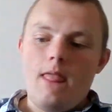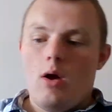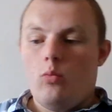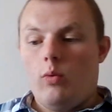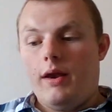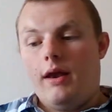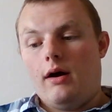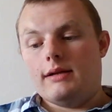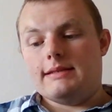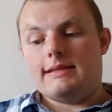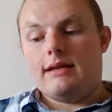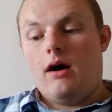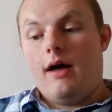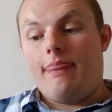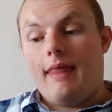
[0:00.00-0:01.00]

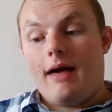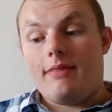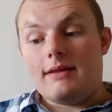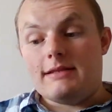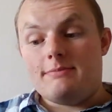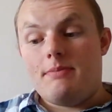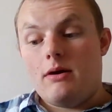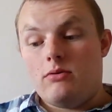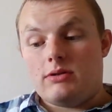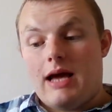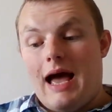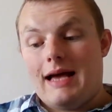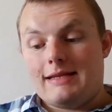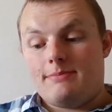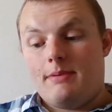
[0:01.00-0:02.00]
199. Now this build
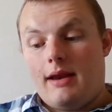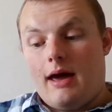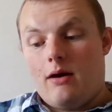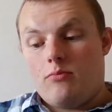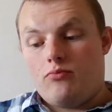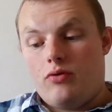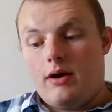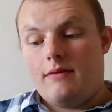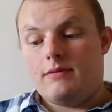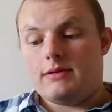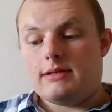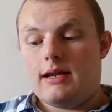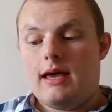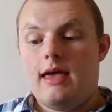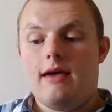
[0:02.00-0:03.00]
has been out
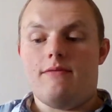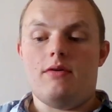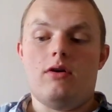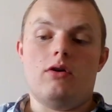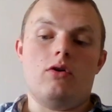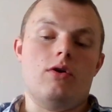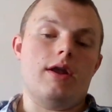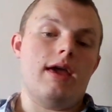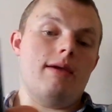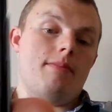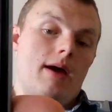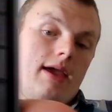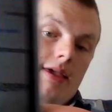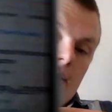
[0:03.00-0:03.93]
previously. If you look on eBay